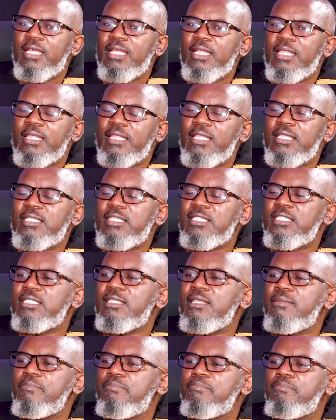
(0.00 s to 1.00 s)
this is
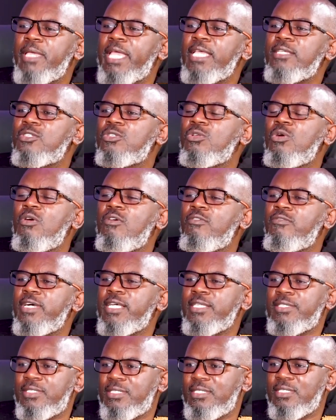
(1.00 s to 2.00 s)
the best of
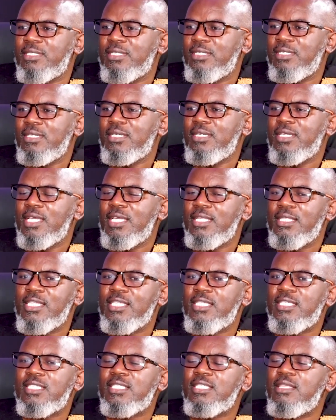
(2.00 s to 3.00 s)
us, this is the